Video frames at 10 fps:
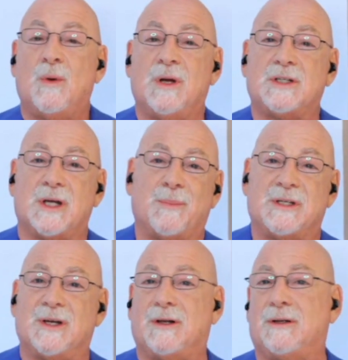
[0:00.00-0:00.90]
which up
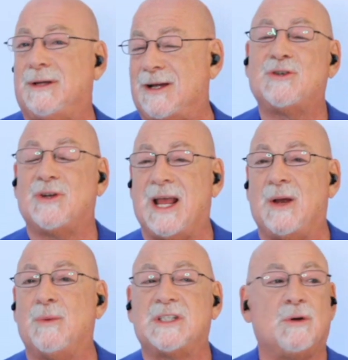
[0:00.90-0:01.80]
until
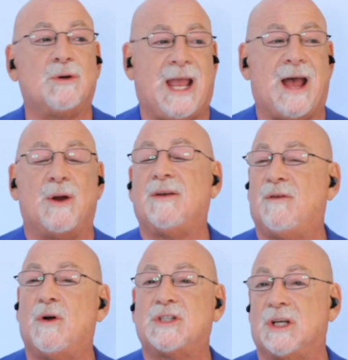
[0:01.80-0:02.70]
yesterday was still counting
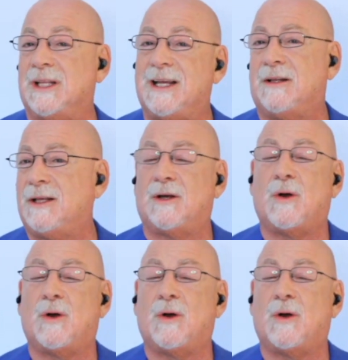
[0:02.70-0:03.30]
votes illegally,